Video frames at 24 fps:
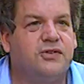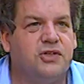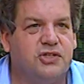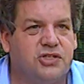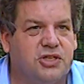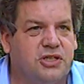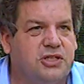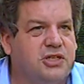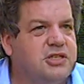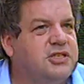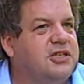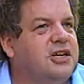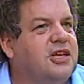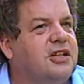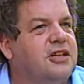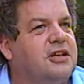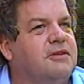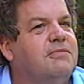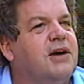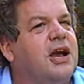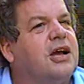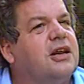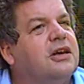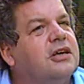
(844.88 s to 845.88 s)
very easy.
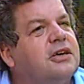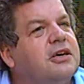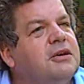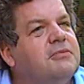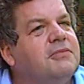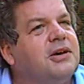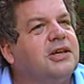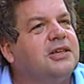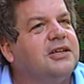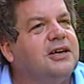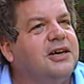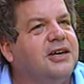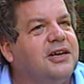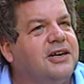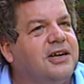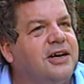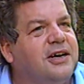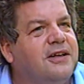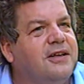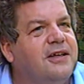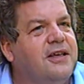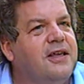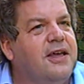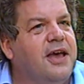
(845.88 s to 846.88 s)

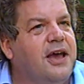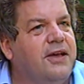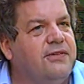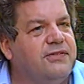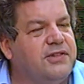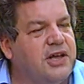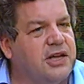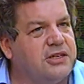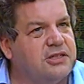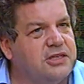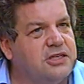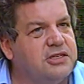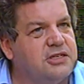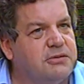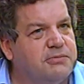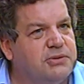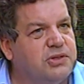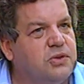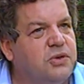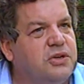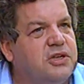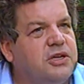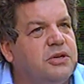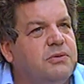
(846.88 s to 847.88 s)
This was their intention.
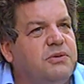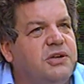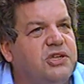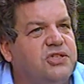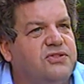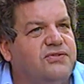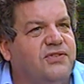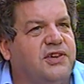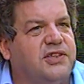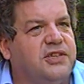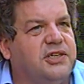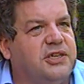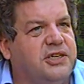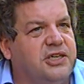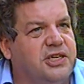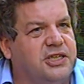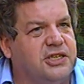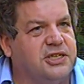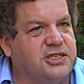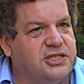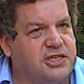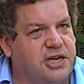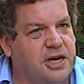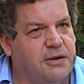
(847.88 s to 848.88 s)

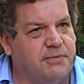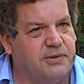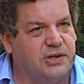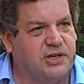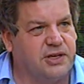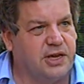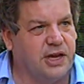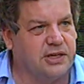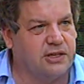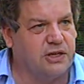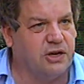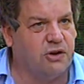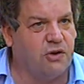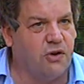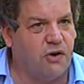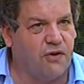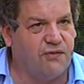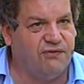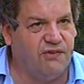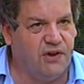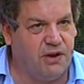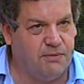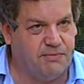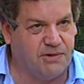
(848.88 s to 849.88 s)
they filmed their own
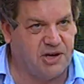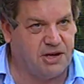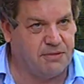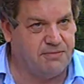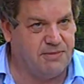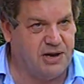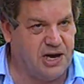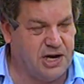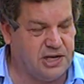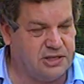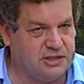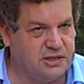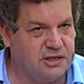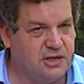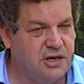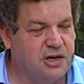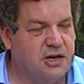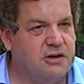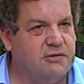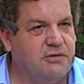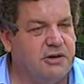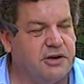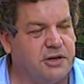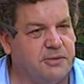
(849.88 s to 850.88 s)
material,
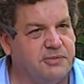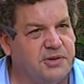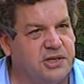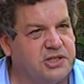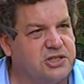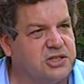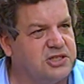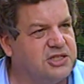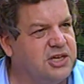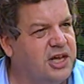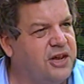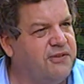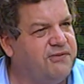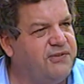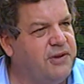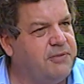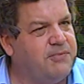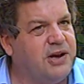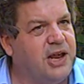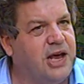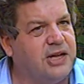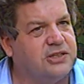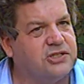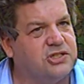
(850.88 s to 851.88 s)
demonstrating how easy it is
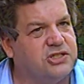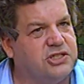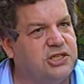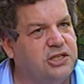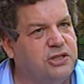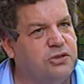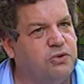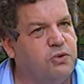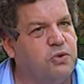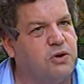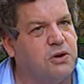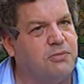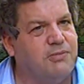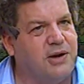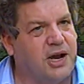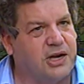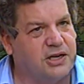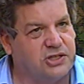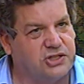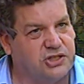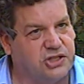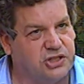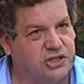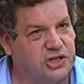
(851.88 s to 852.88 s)
to abuse
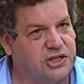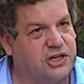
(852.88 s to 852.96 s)
children,